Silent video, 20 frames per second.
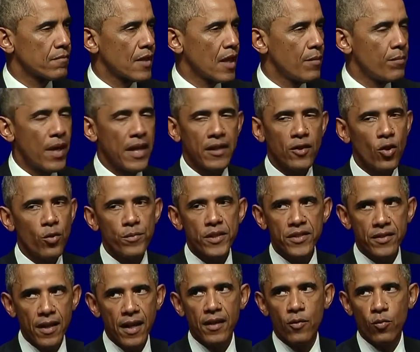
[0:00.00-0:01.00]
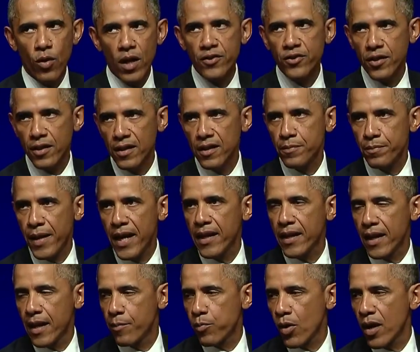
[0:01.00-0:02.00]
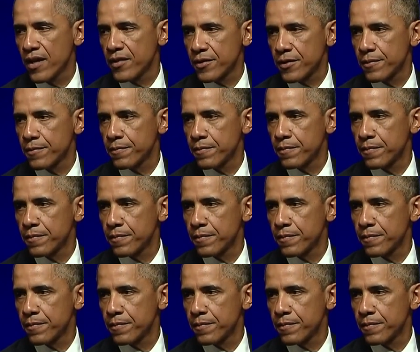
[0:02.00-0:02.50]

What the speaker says: And make no mistake, Russia is paying a price.